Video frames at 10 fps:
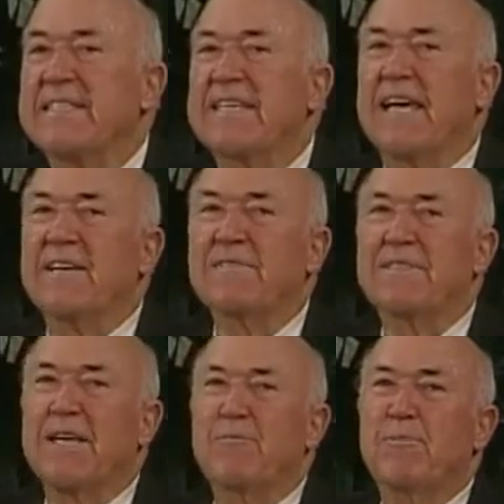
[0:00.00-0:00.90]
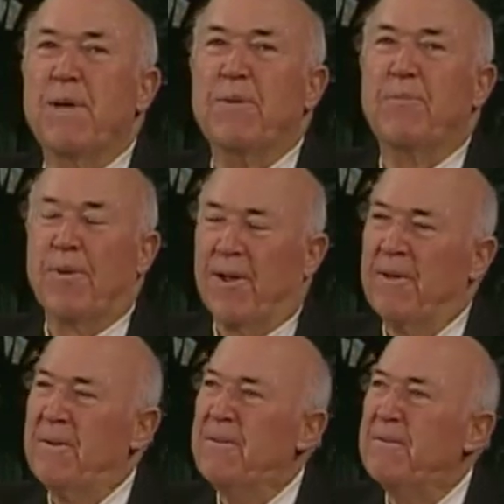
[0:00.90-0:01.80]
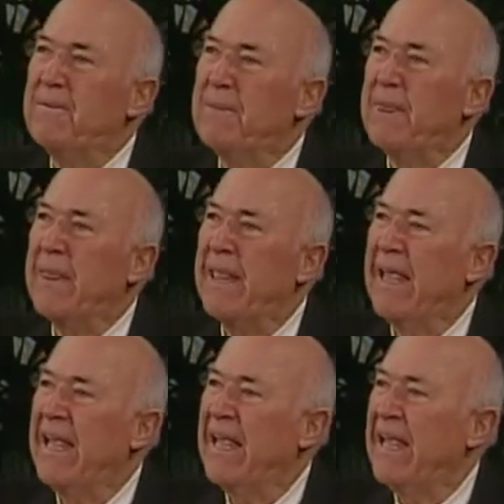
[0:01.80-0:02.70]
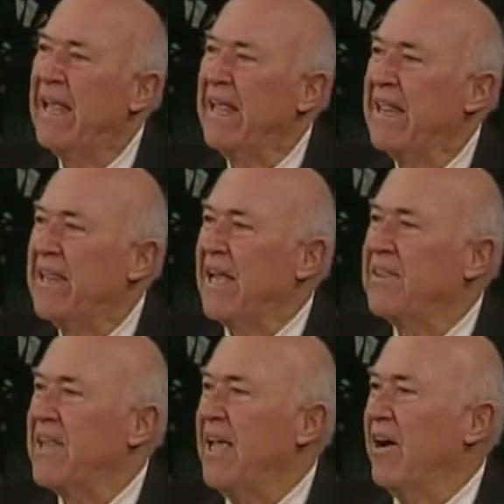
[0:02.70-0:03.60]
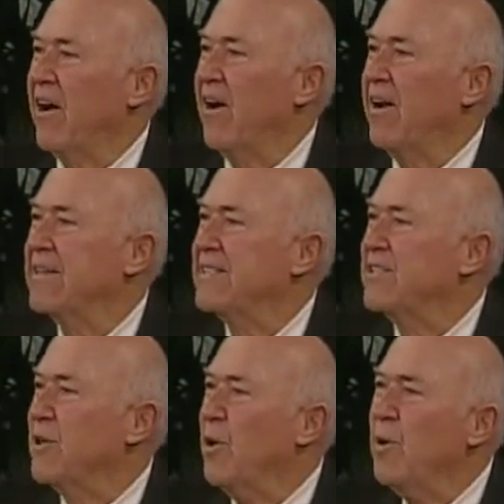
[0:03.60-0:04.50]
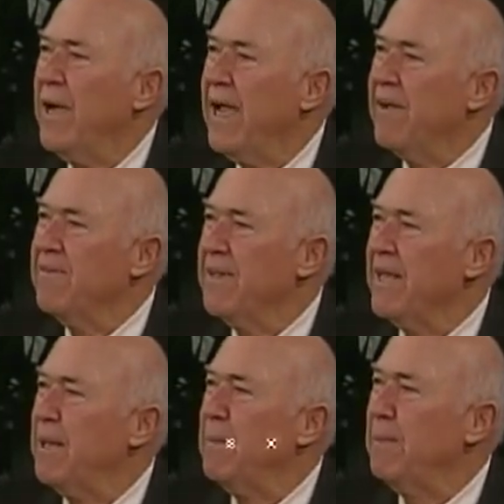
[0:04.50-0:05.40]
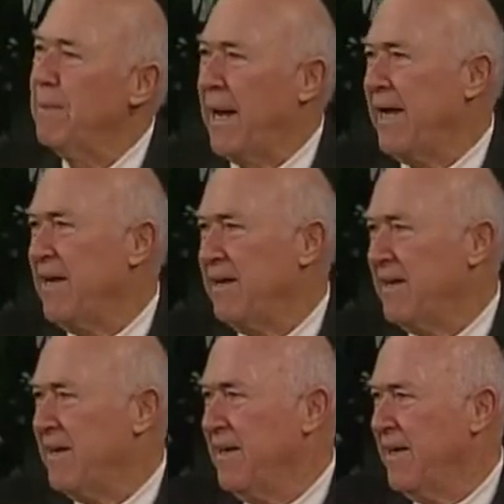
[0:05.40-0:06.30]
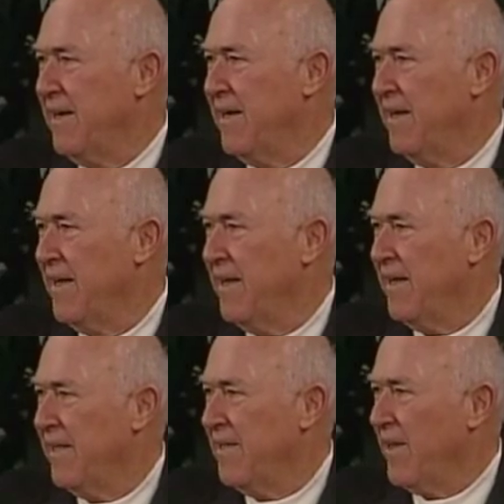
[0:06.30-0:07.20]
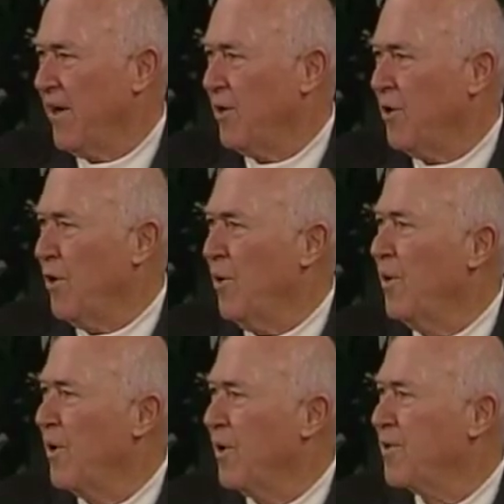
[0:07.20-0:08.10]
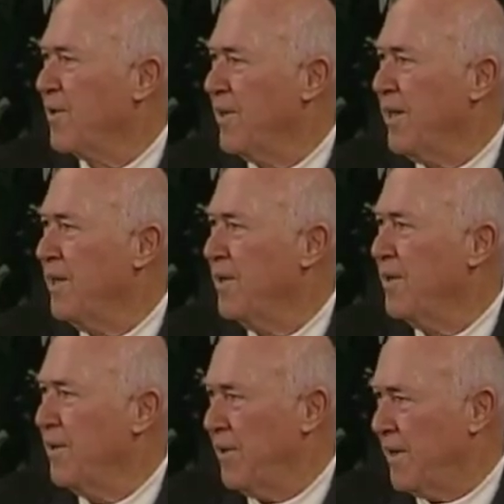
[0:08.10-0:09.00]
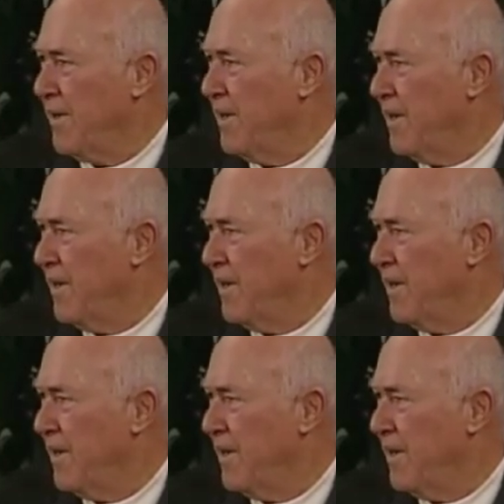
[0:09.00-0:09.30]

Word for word: said of some people that they are so heavenly minded, they are no earthly good.